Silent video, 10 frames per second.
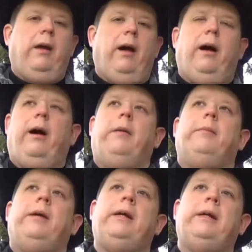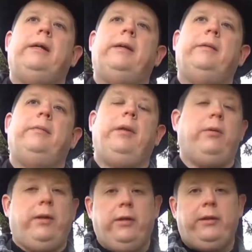
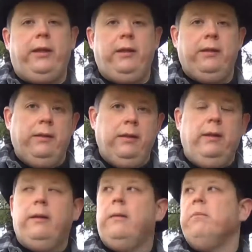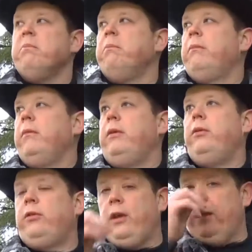Guilty.
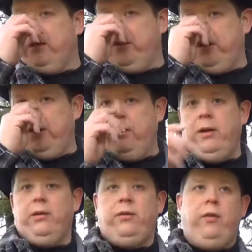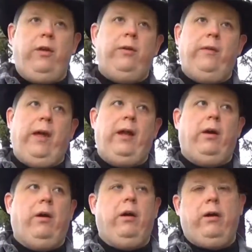Usually I go to areas though that
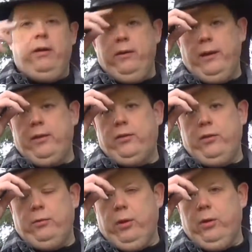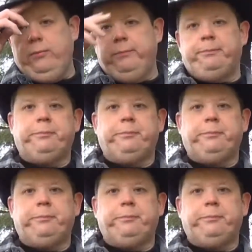are next to the road.